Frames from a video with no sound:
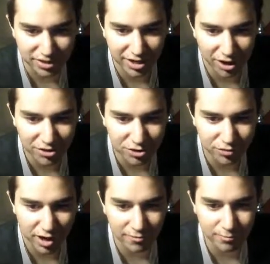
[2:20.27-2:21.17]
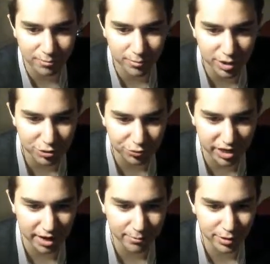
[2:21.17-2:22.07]
an underground
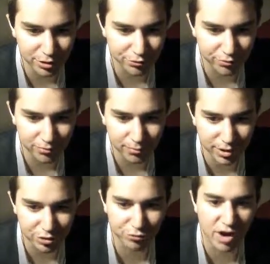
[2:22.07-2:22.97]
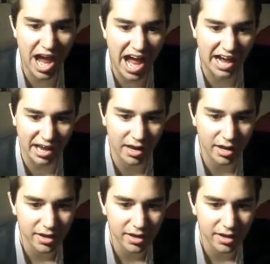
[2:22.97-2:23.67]
Mithria, Mith, Mithrak